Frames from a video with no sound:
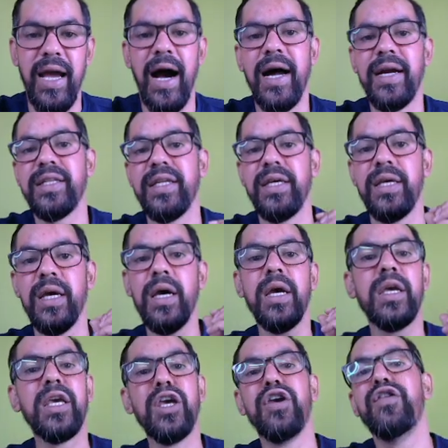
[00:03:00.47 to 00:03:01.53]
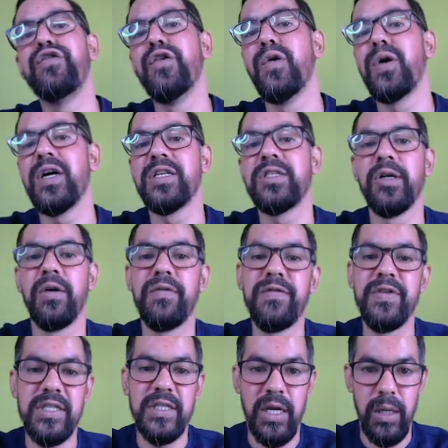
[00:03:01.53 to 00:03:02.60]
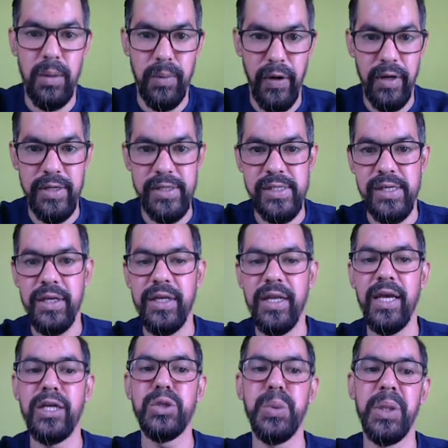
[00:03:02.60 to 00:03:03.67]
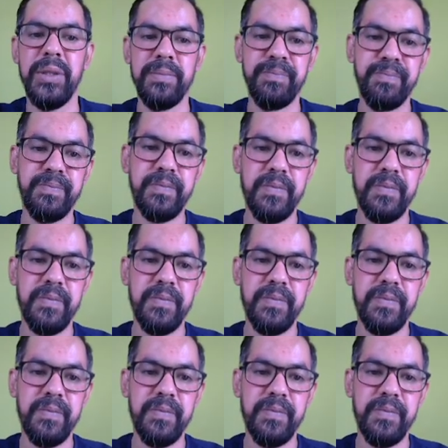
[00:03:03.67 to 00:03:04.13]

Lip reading: are the key focus of fiscal policy. Next one.